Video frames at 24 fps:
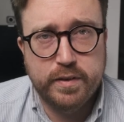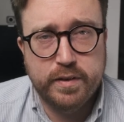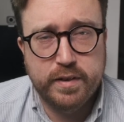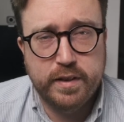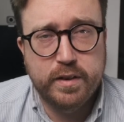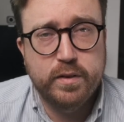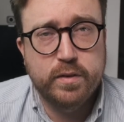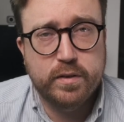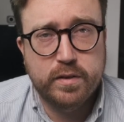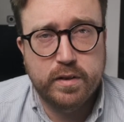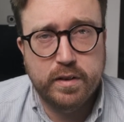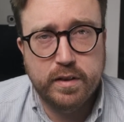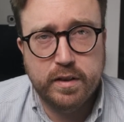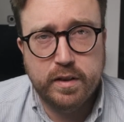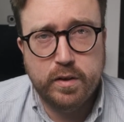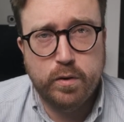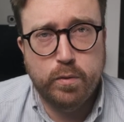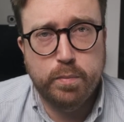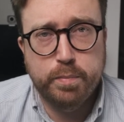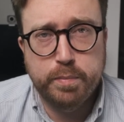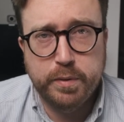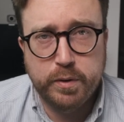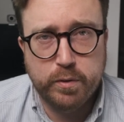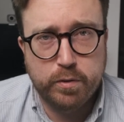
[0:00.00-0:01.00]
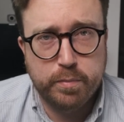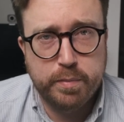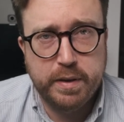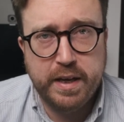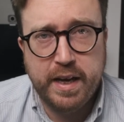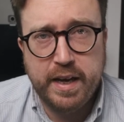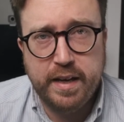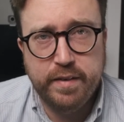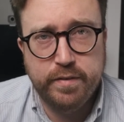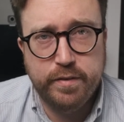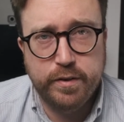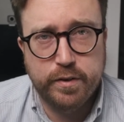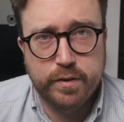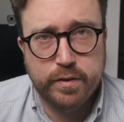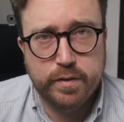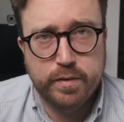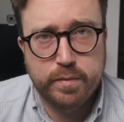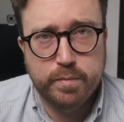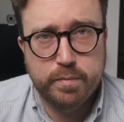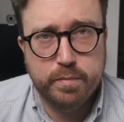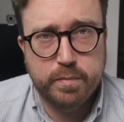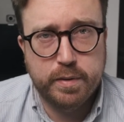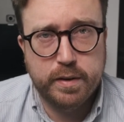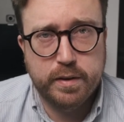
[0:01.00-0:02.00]
They're not going to copy your behavior,
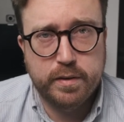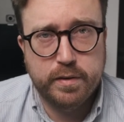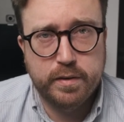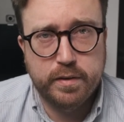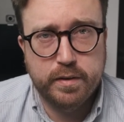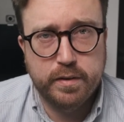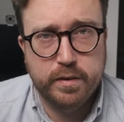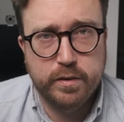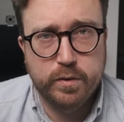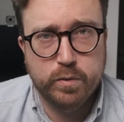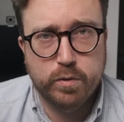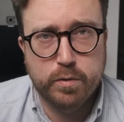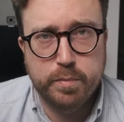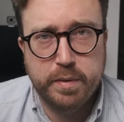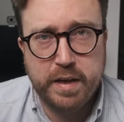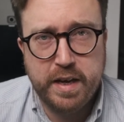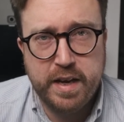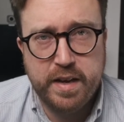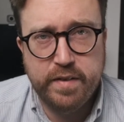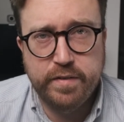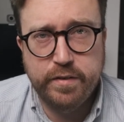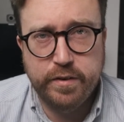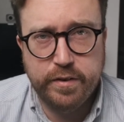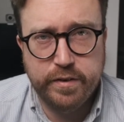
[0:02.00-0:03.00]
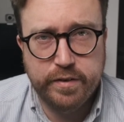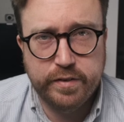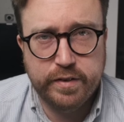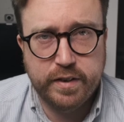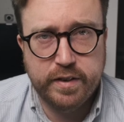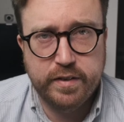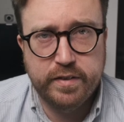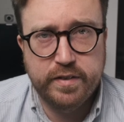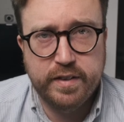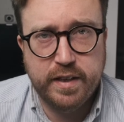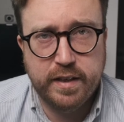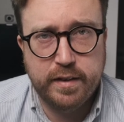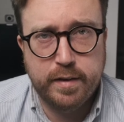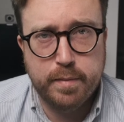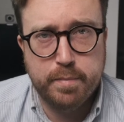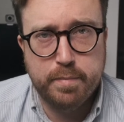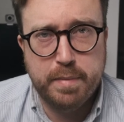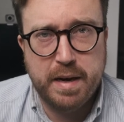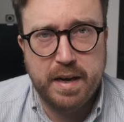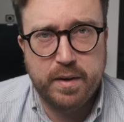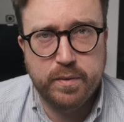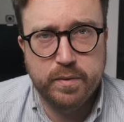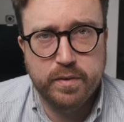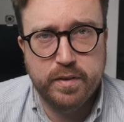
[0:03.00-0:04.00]
but your behavior is going to set the
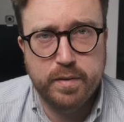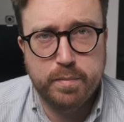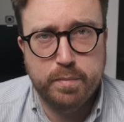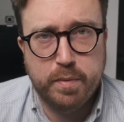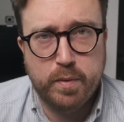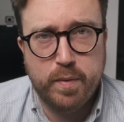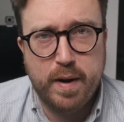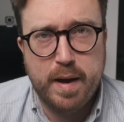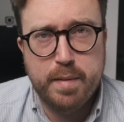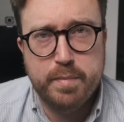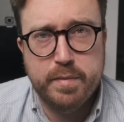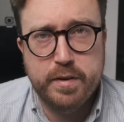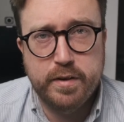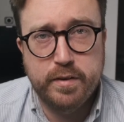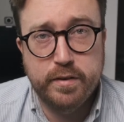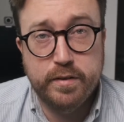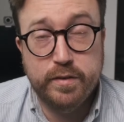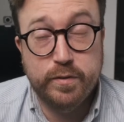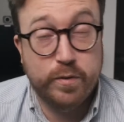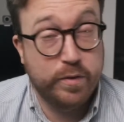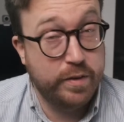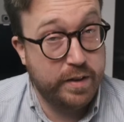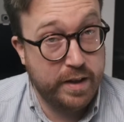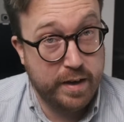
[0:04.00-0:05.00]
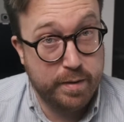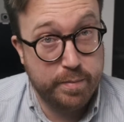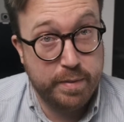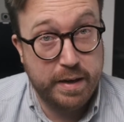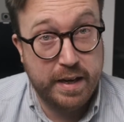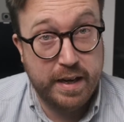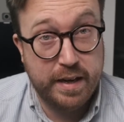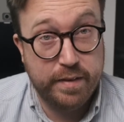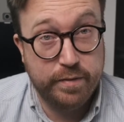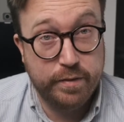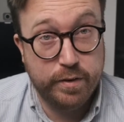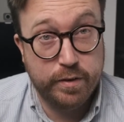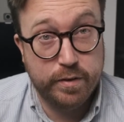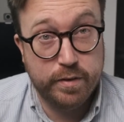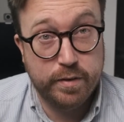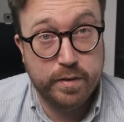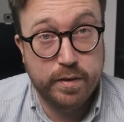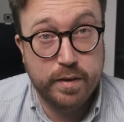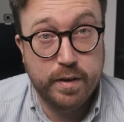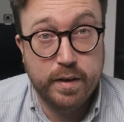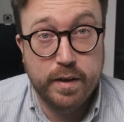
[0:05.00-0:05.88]
bounds and parameters for their behavior.